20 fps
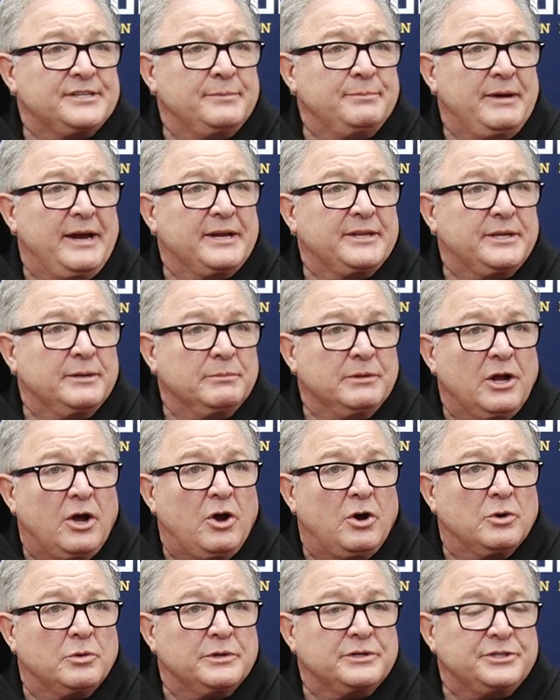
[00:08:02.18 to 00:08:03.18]
and make them
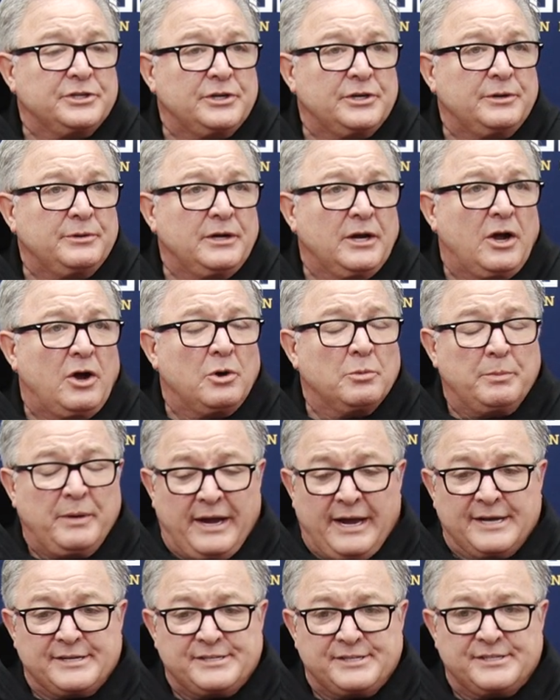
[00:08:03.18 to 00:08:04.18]
long
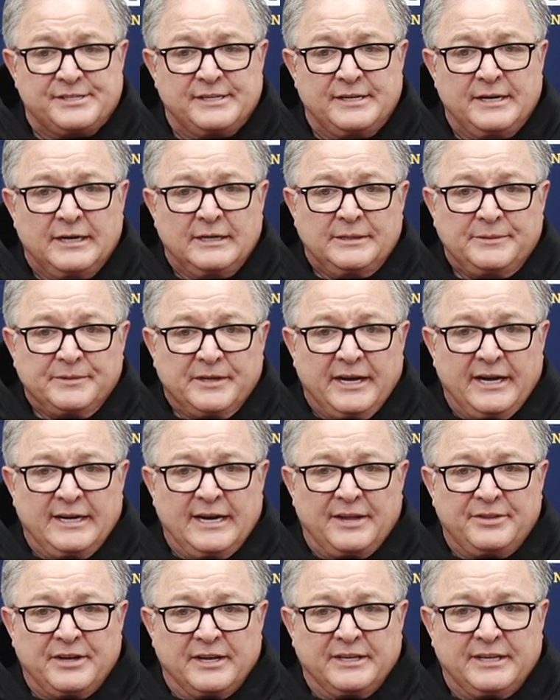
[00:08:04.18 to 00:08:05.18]
passes. And
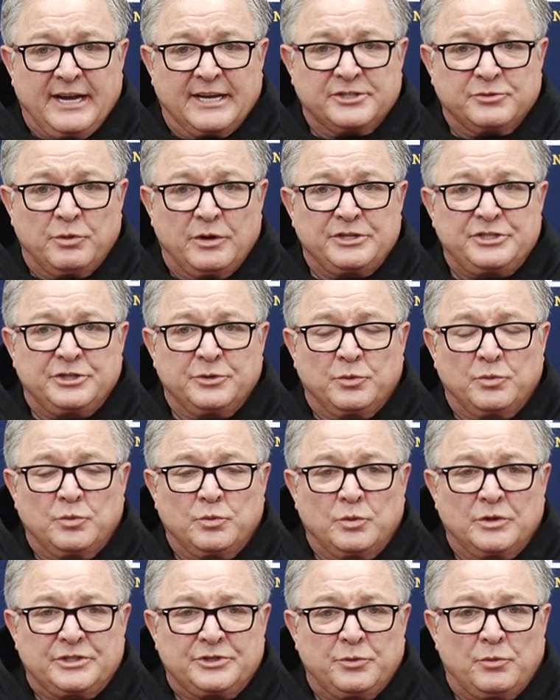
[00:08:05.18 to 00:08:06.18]
I think that's what you
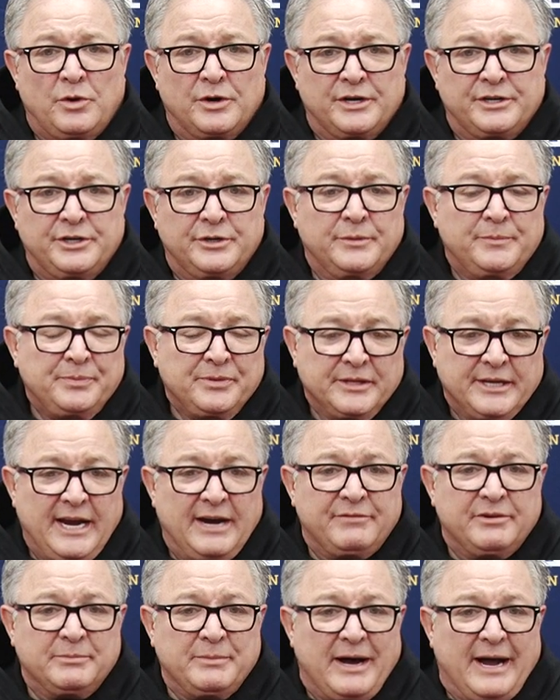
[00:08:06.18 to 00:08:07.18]
want to do.
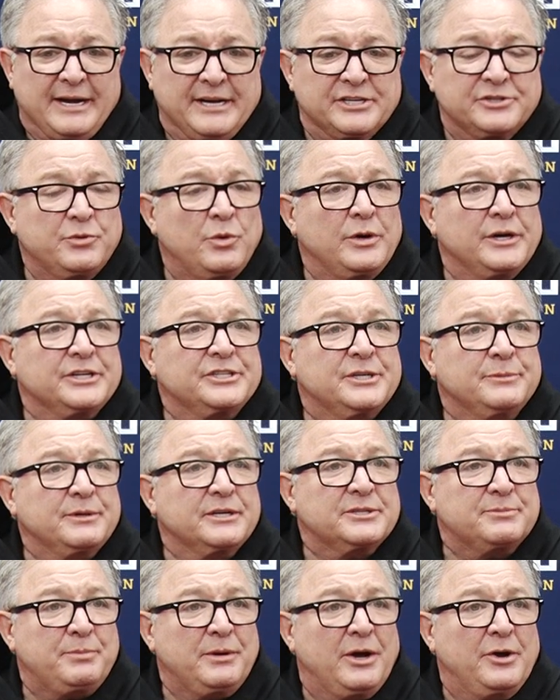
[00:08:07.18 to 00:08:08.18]
Everybody's wanting some
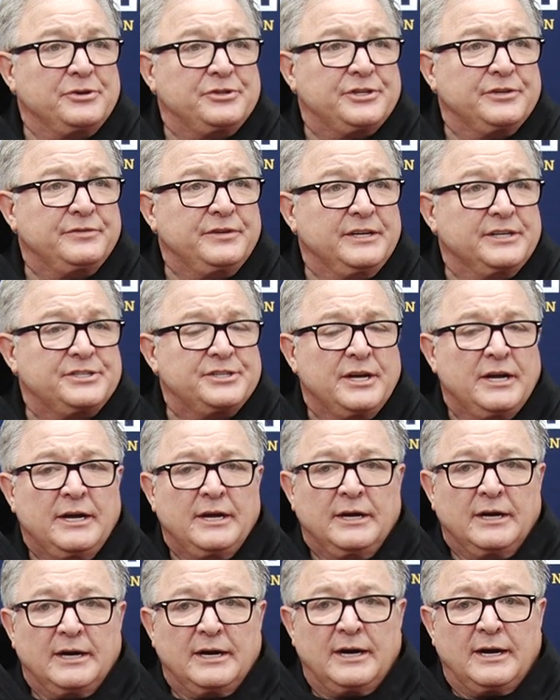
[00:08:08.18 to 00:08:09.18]
explosiveness
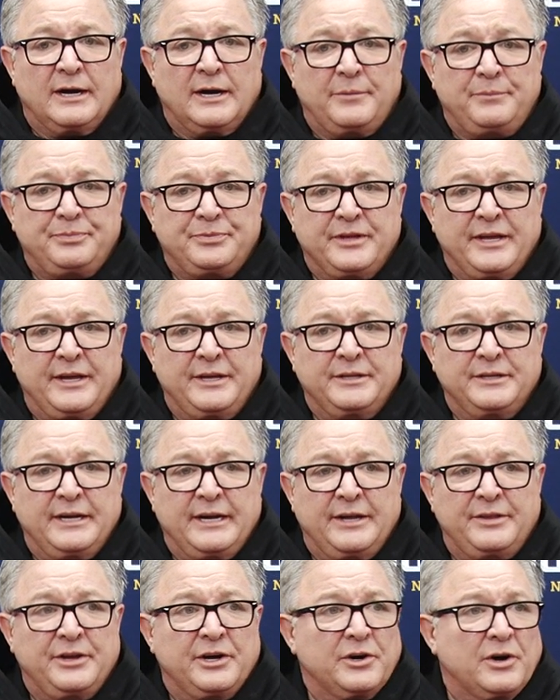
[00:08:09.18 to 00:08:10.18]

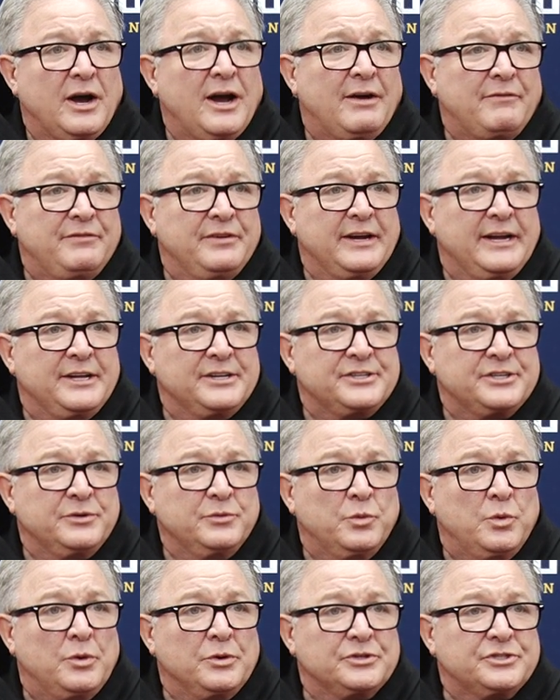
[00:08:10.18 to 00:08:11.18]
in their offense
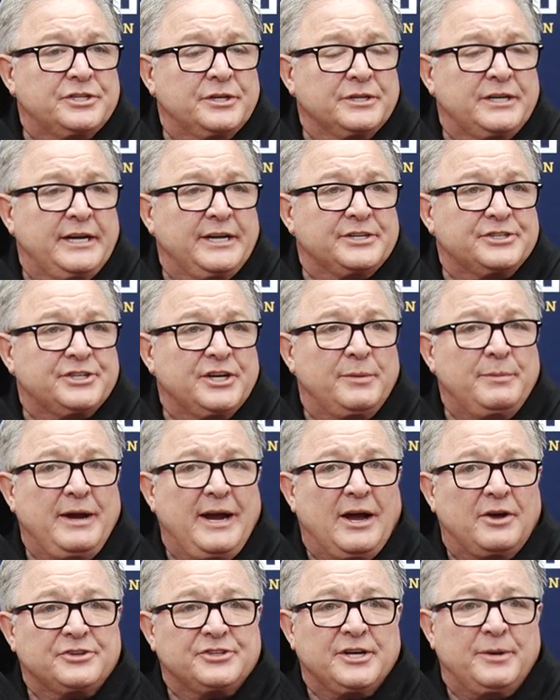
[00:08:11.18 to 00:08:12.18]
and wants to get
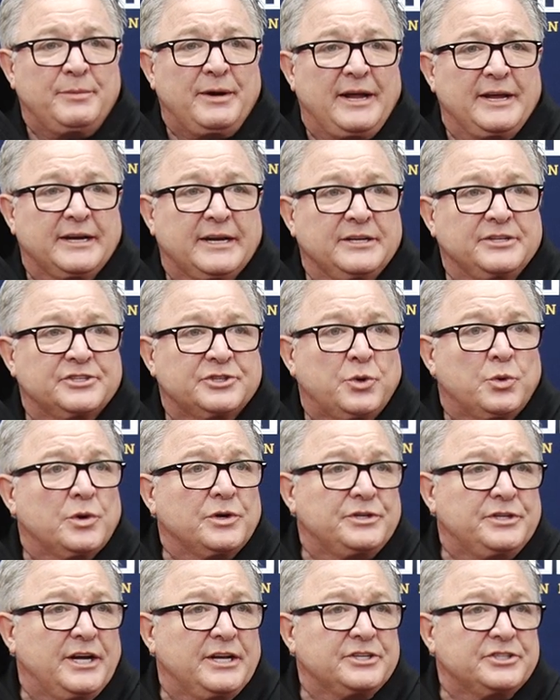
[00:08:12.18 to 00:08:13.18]
somehow somebody can
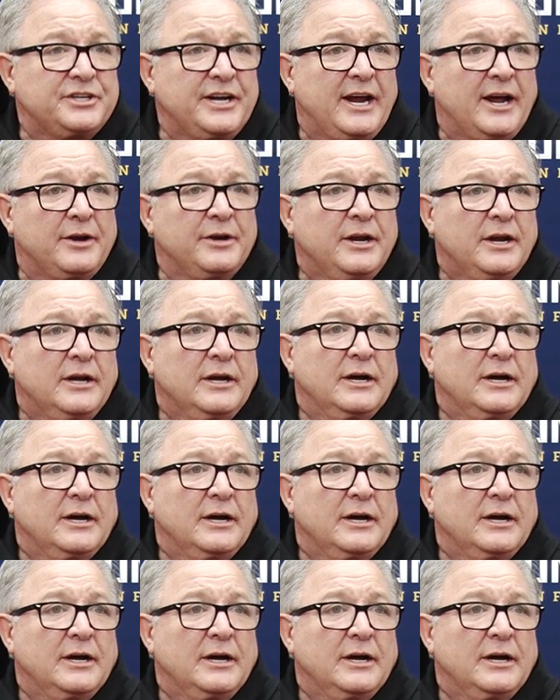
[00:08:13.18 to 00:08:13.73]
score a touchdown